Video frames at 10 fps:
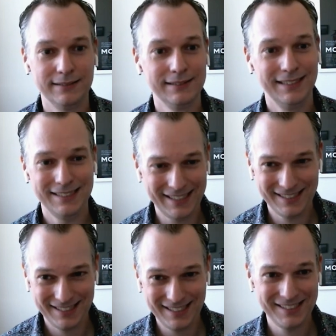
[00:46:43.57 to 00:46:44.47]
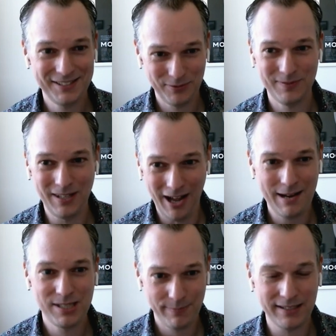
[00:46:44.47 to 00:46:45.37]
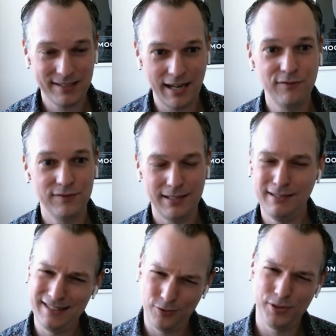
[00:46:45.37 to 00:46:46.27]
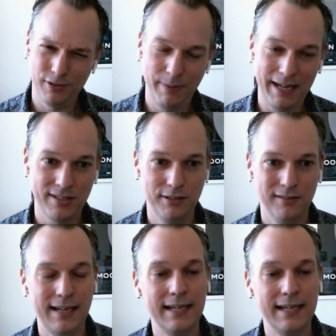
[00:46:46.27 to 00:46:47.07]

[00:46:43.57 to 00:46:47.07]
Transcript: Like, right, this is, IAM is about safety. It's also about security.